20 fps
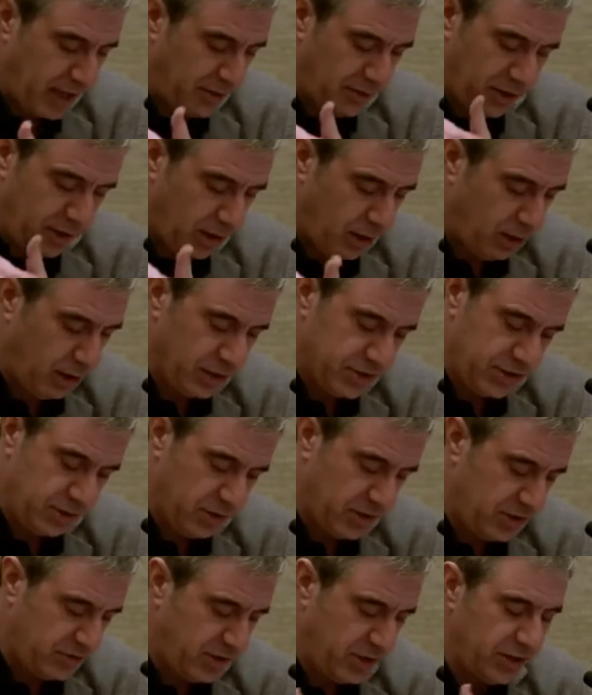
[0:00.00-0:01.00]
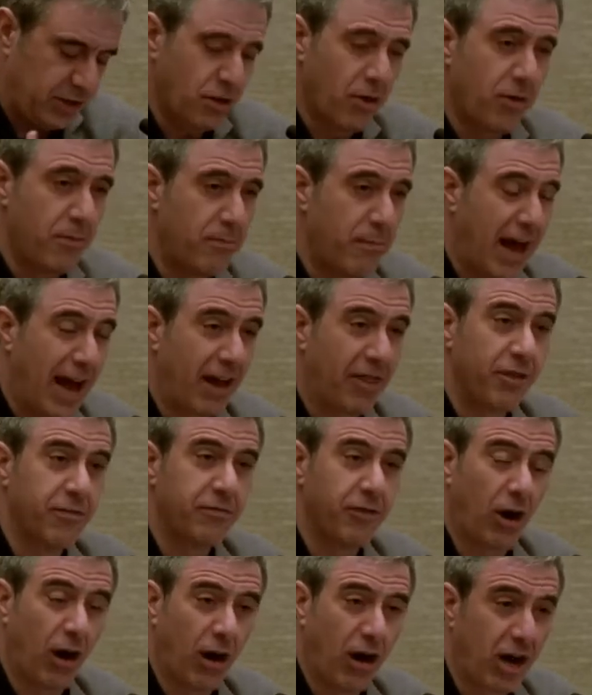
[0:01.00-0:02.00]
And there are all sorts of, you know, the math
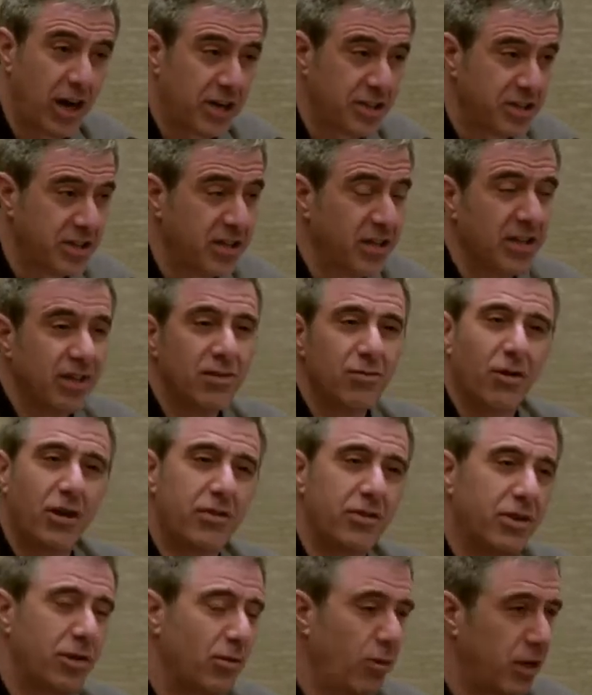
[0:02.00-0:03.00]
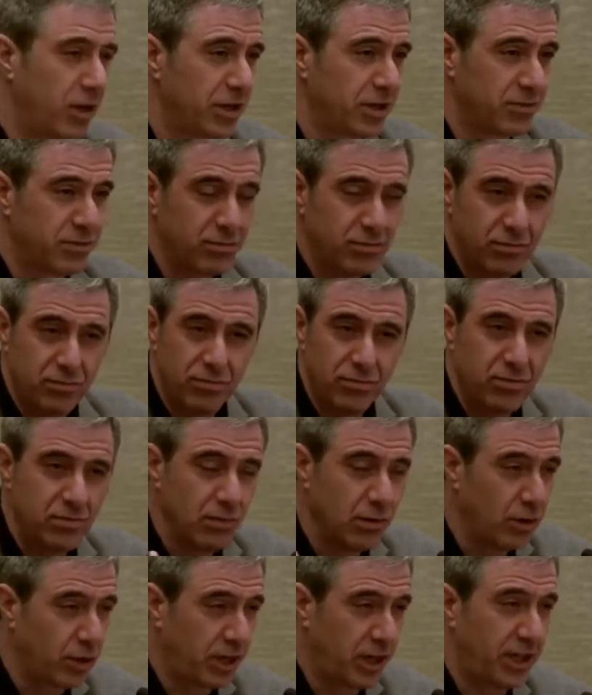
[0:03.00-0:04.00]
of art, whether you want to
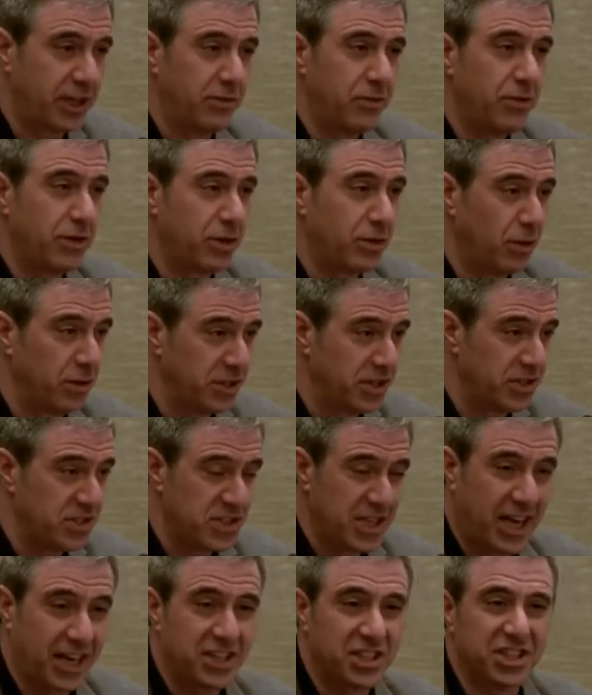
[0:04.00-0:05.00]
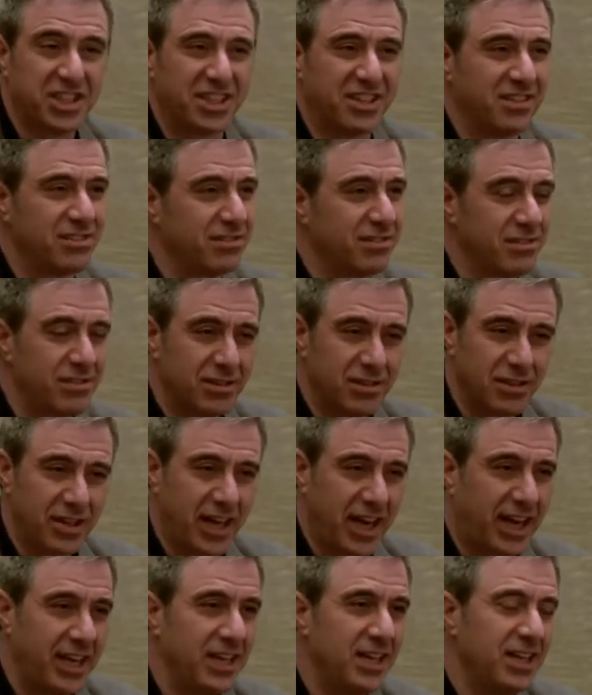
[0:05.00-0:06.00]
look at the golden section,
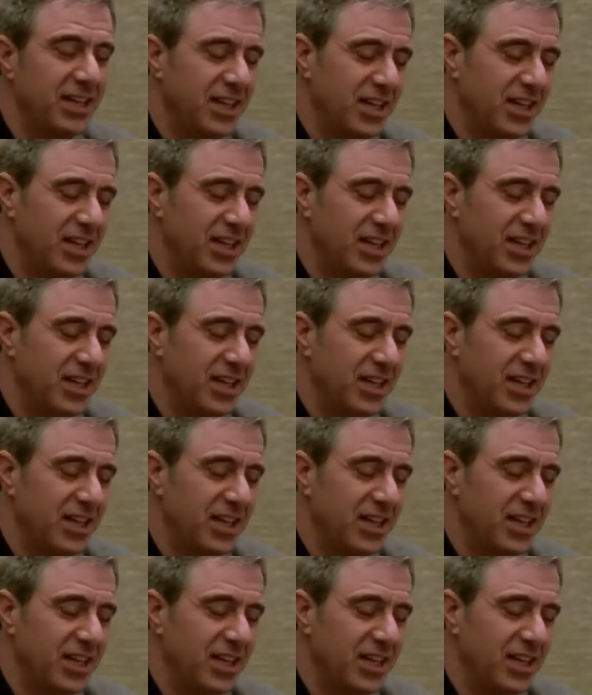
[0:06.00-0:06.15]
okay,